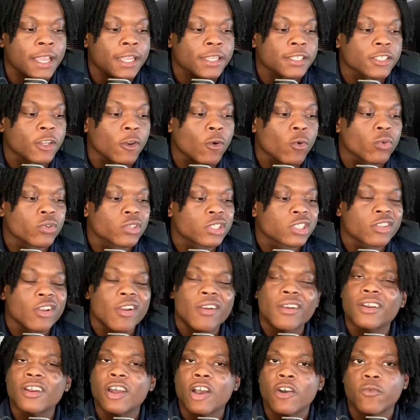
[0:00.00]
So
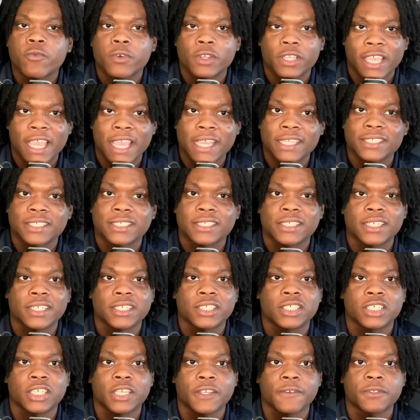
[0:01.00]
starting off with Kansas City
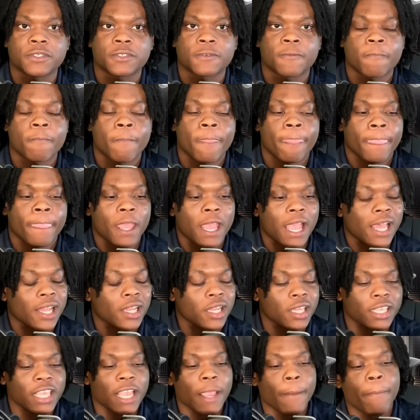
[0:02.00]
Chiefs, I
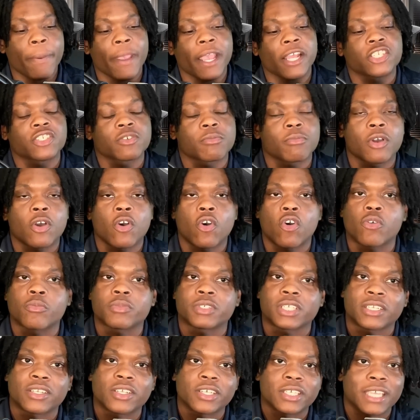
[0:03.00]
look at Patrick
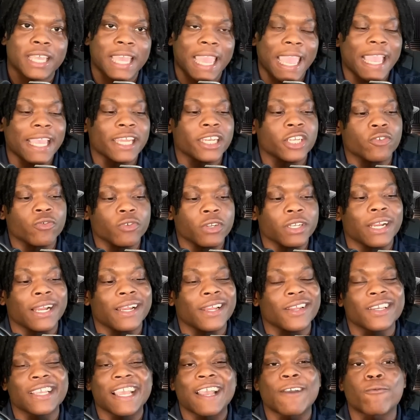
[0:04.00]
Mahomes, I look at Andy Reid, I
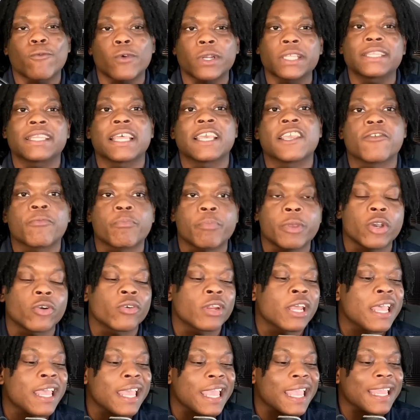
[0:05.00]
look at what they've
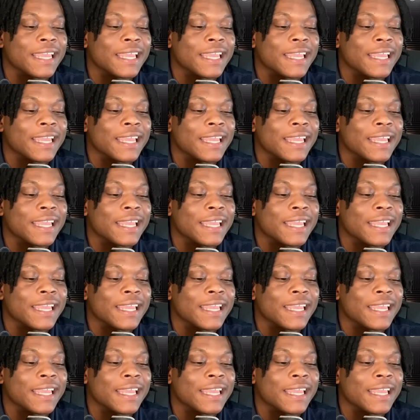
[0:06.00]
built.